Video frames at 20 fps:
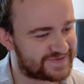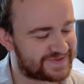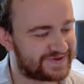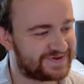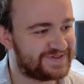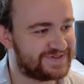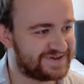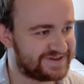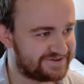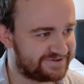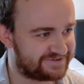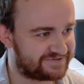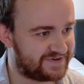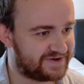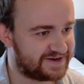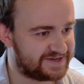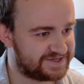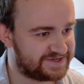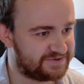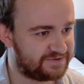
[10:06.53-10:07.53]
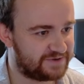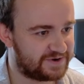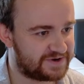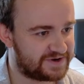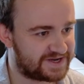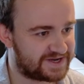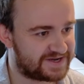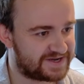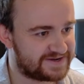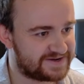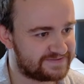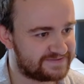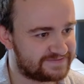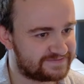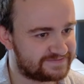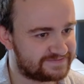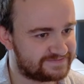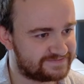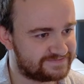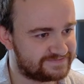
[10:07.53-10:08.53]
Leader effect and a 1k.
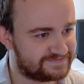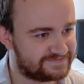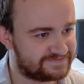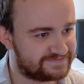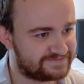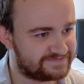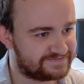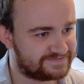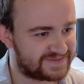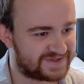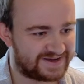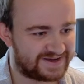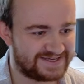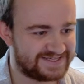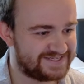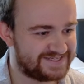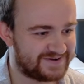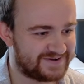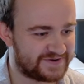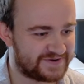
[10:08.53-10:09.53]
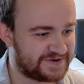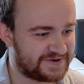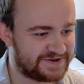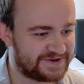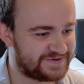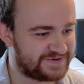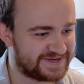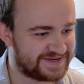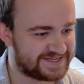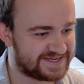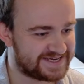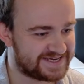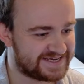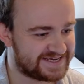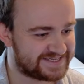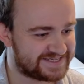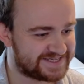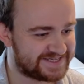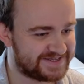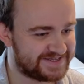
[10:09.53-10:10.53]
He's not gonna, is he?
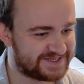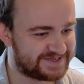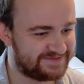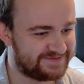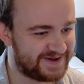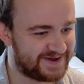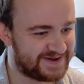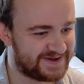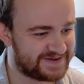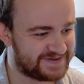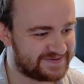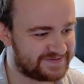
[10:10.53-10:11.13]
He's too smart.